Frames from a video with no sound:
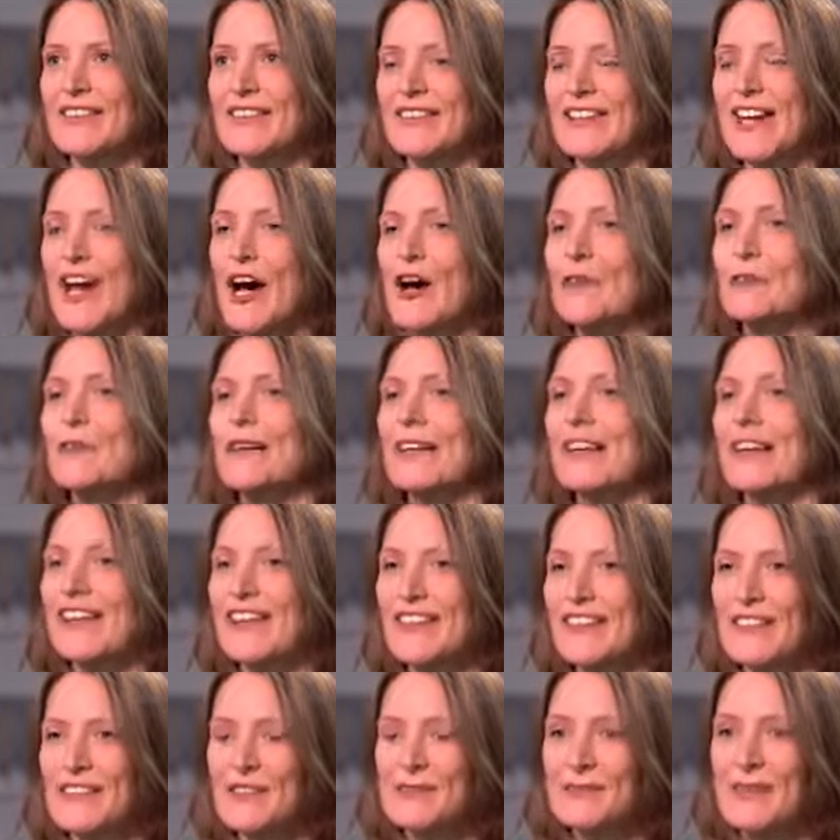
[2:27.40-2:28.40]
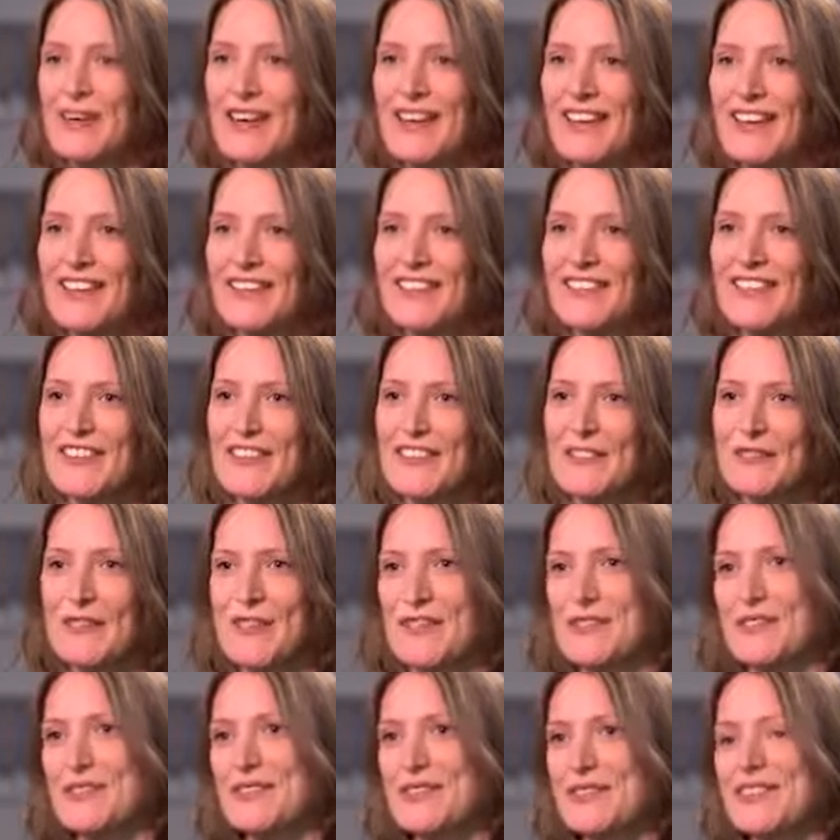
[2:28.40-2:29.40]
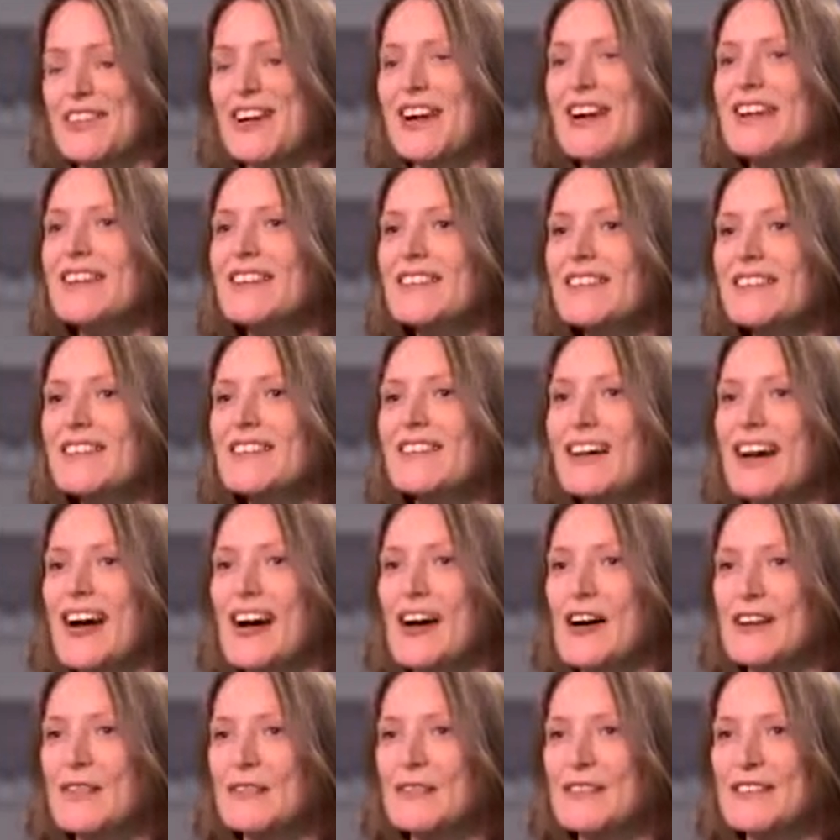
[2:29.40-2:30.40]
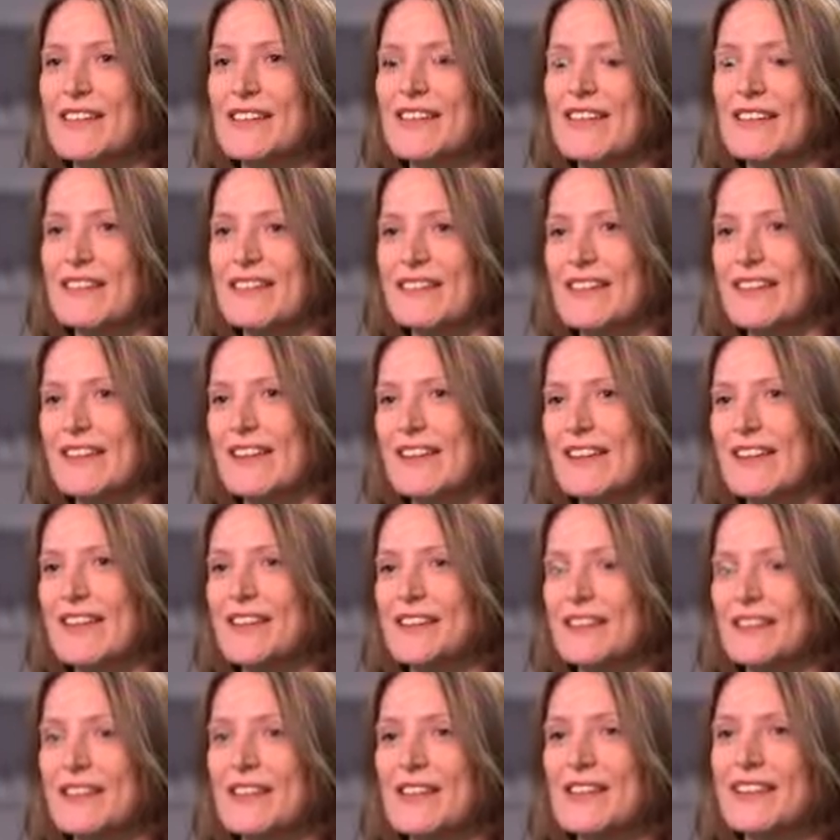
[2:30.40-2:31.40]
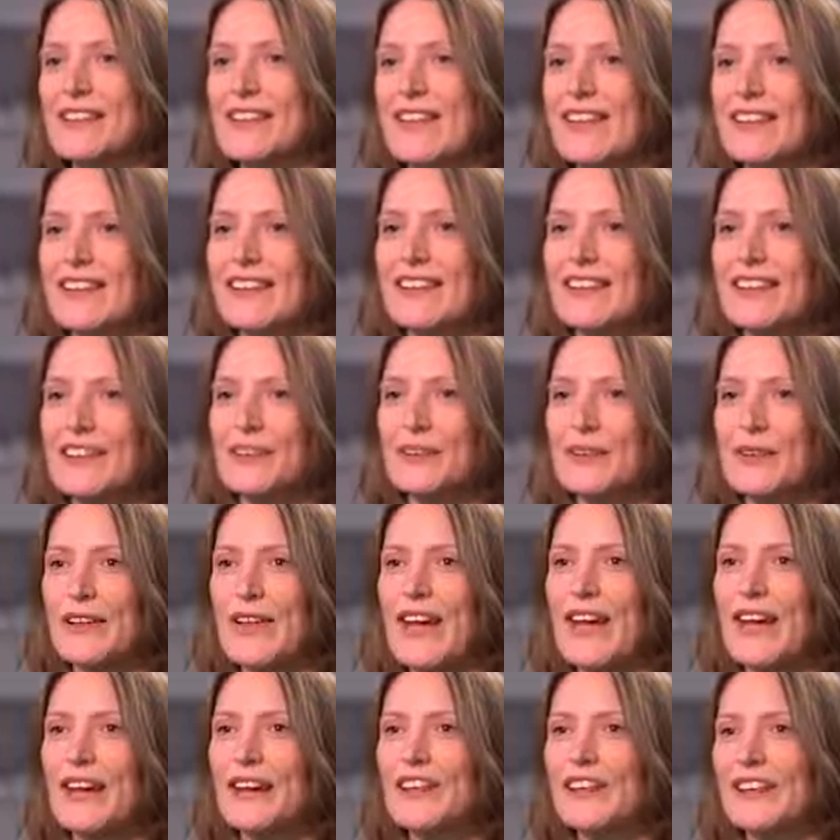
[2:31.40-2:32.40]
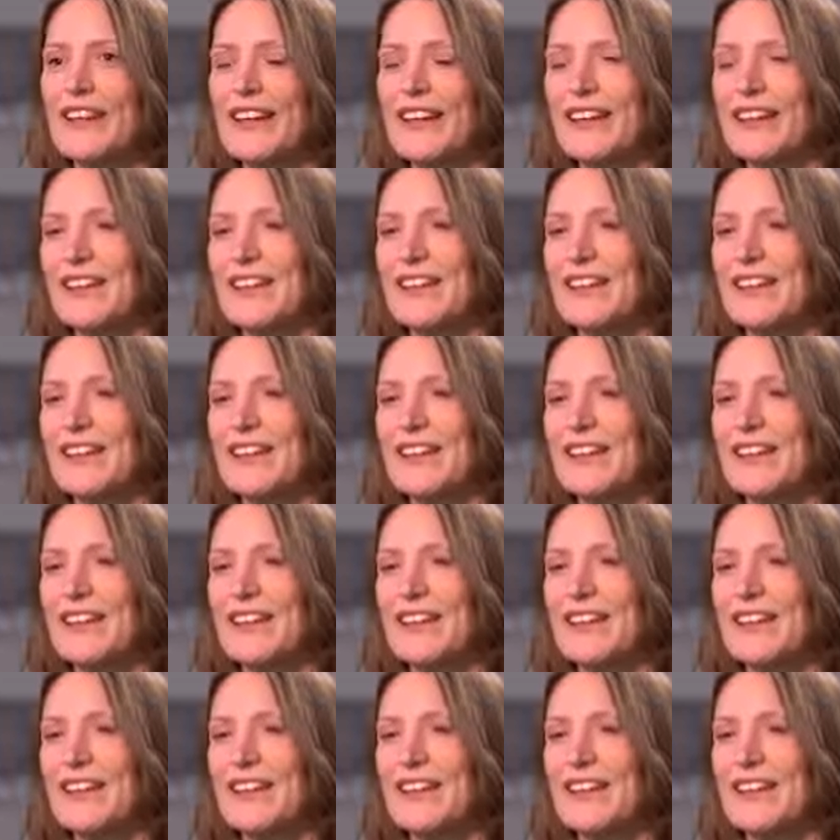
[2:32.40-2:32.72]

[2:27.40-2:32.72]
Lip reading: can't be hindered by the visual side, so that's something that's always taken into account.